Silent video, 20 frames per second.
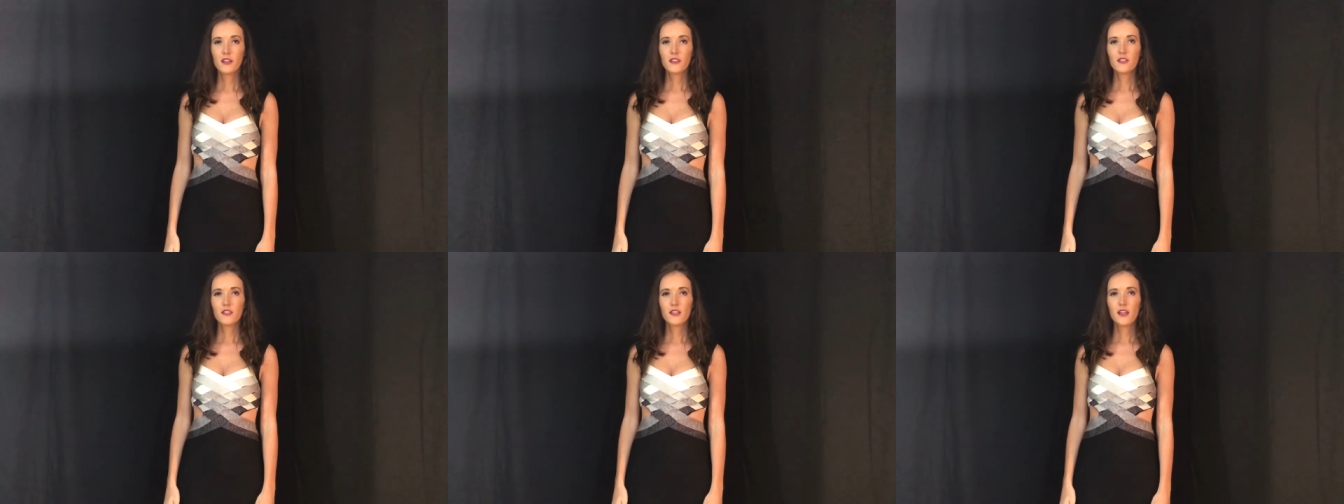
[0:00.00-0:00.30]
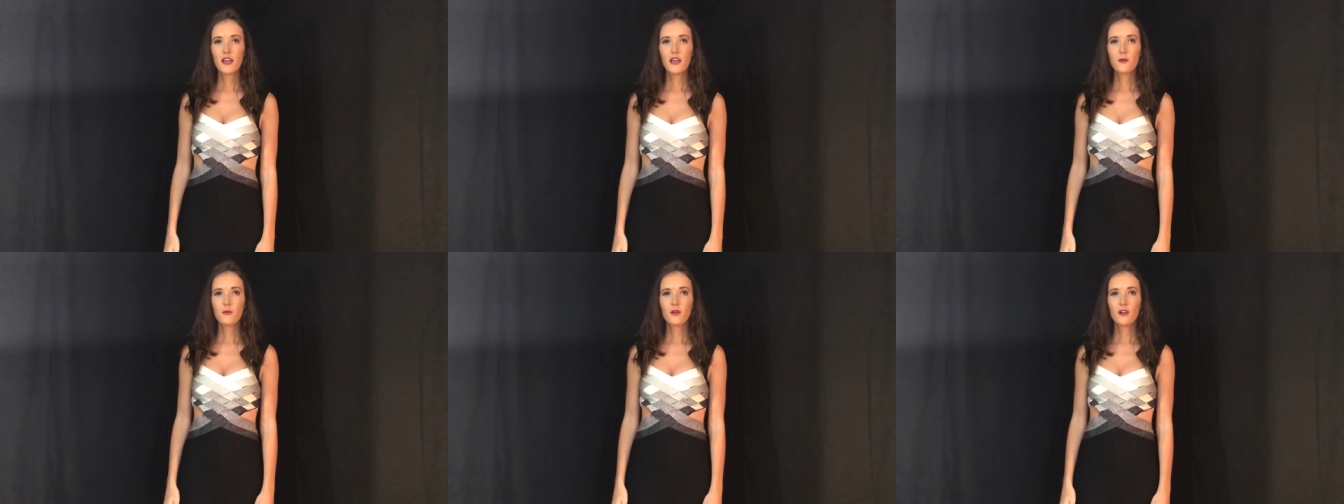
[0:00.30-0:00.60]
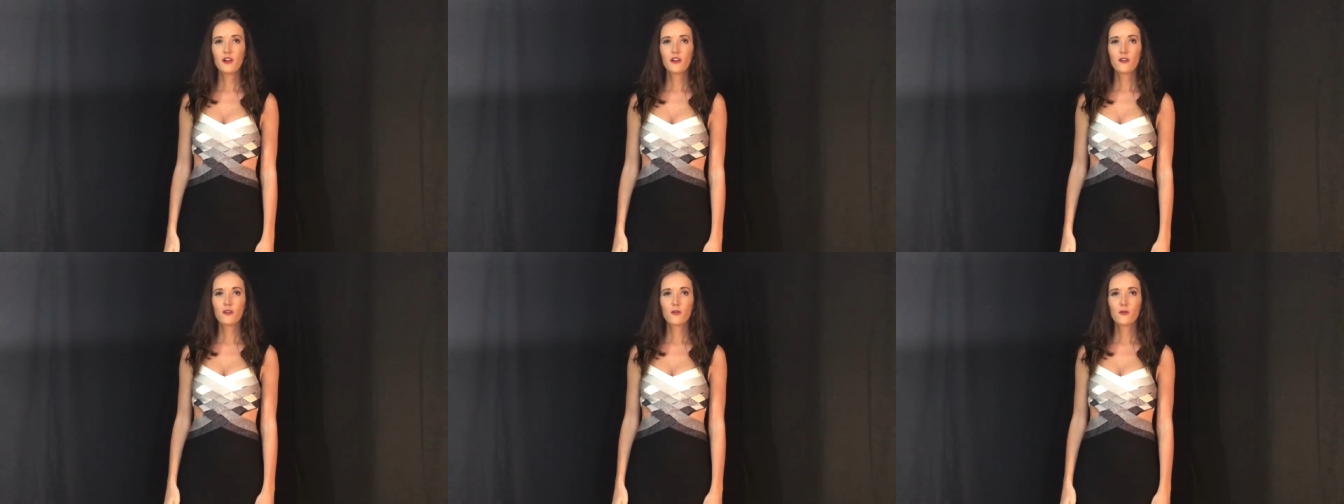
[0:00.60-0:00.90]
Today
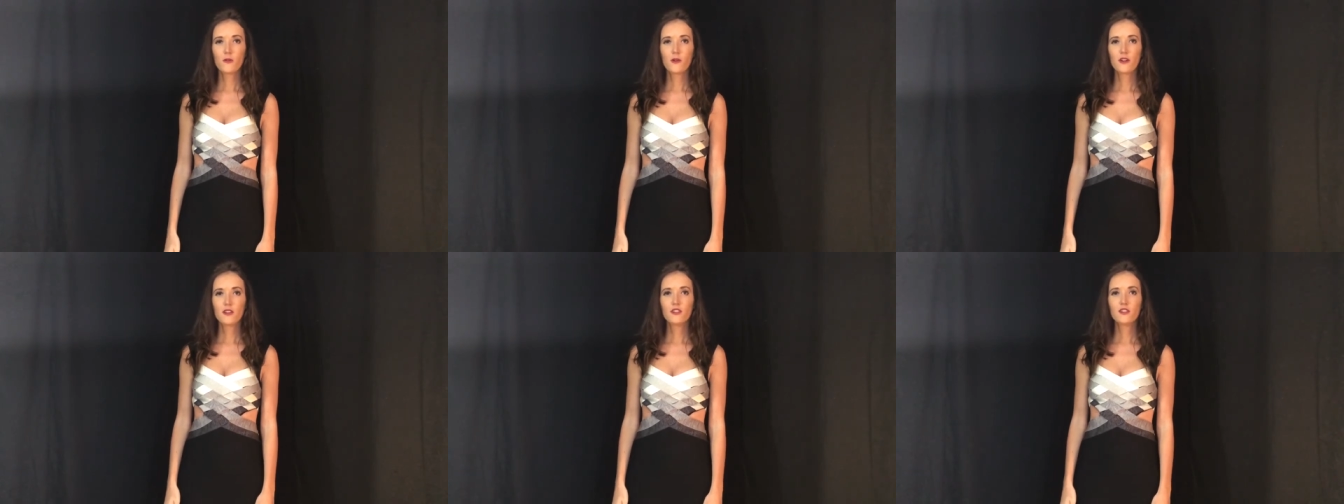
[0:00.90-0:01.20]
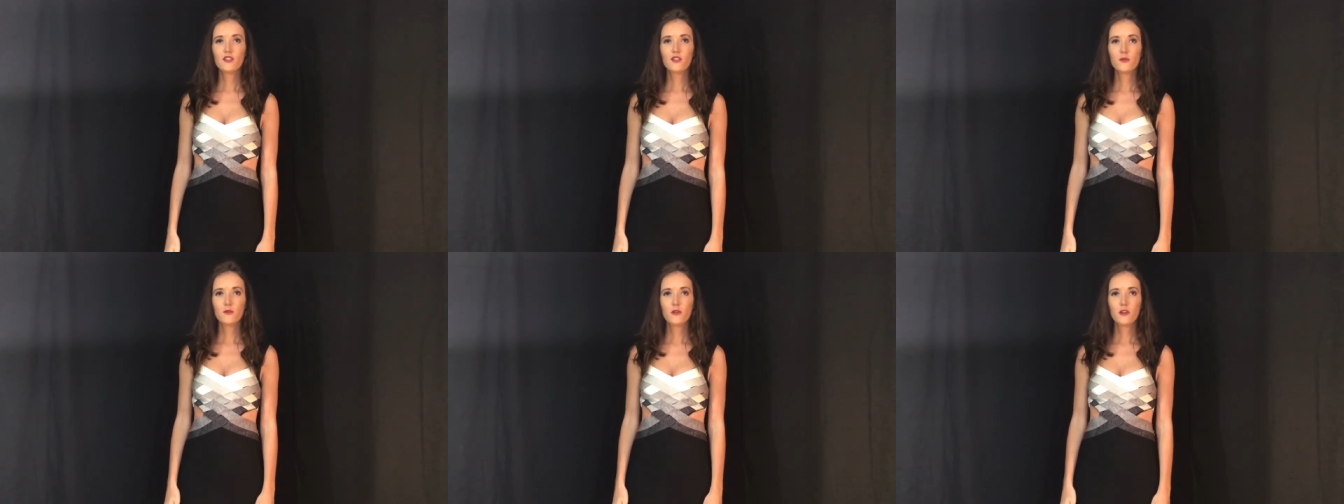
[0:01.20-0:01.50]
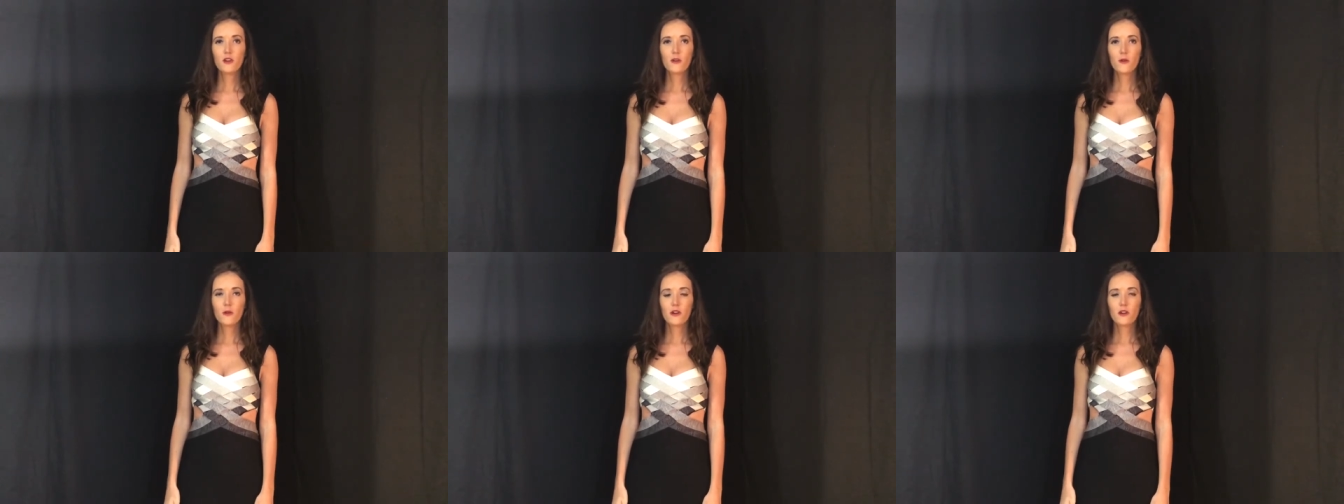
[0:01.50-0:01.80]
we are going to be
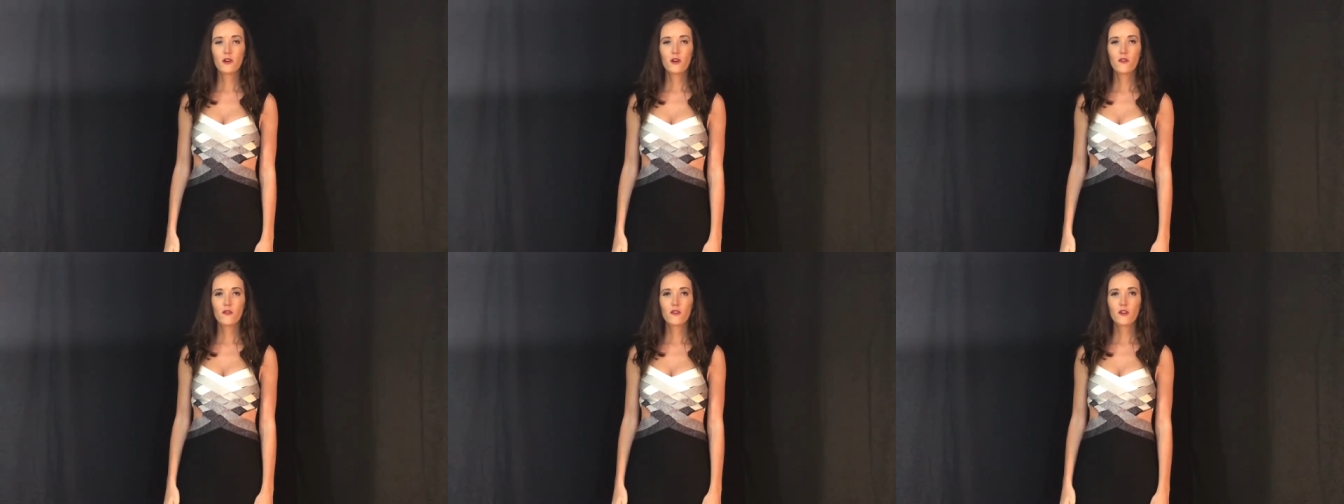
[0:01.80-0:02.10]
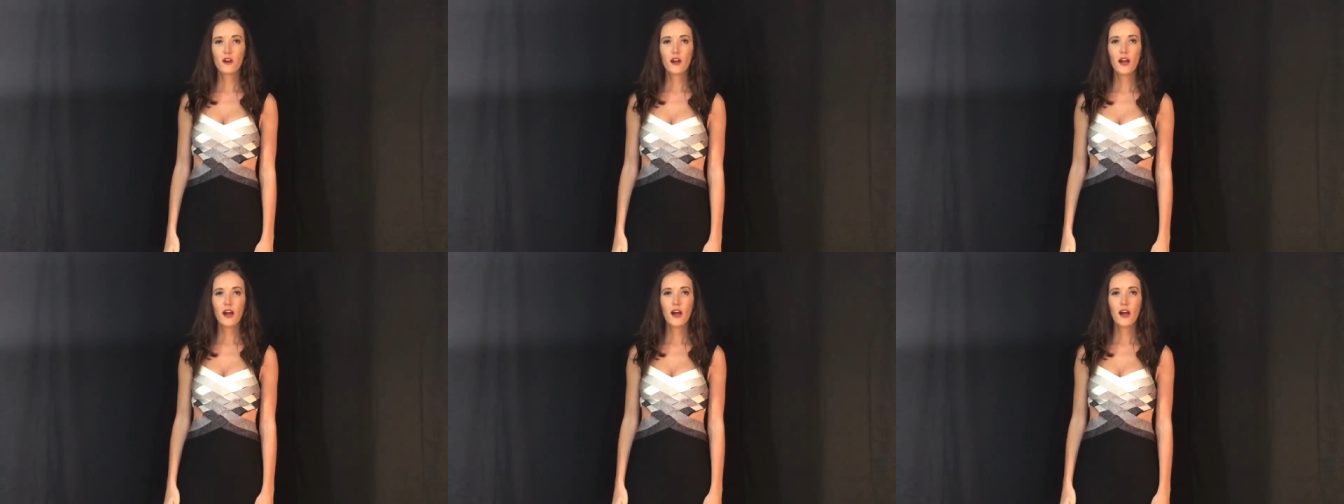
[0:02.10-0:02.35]
going over